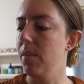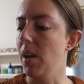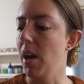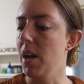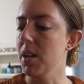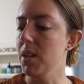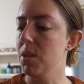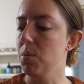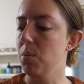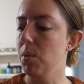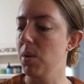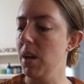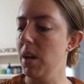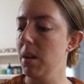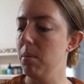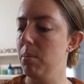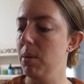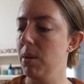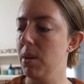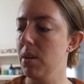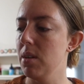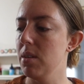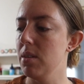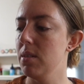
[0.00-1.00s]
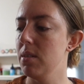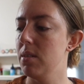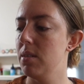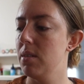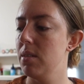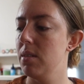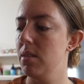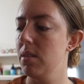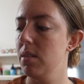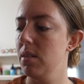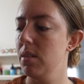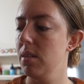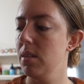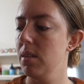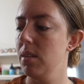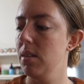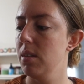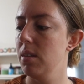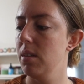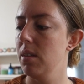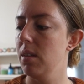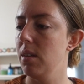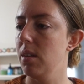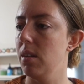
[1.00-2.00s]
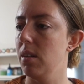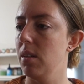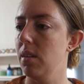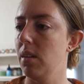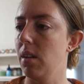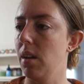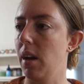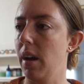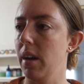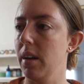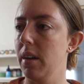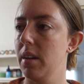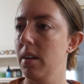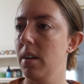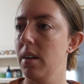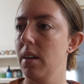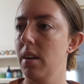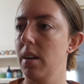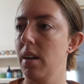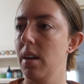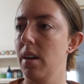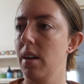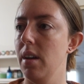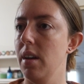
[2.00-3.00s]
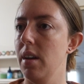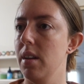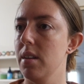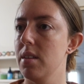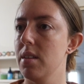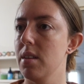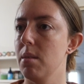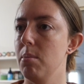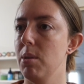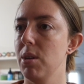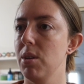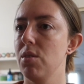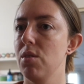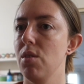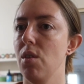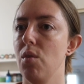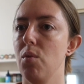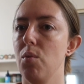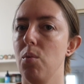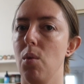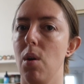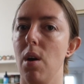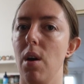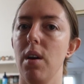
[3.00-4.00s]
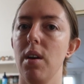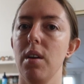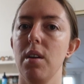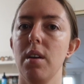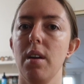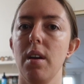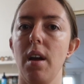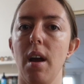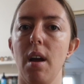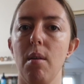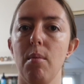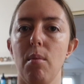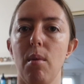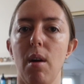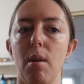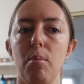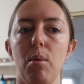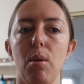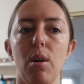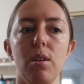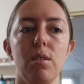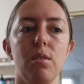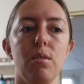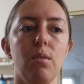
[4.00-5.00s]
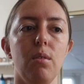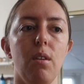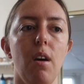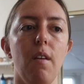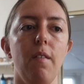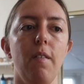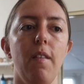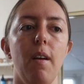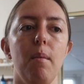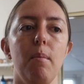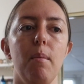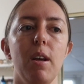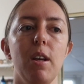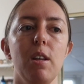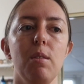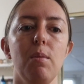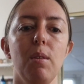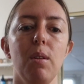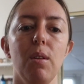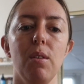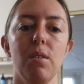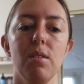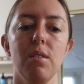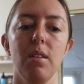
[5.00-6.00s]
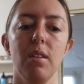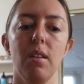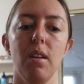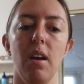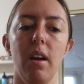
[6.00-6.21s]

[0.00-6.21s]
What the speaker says: It's weird because like it's a mixture of work and my personal life that makes me lose it.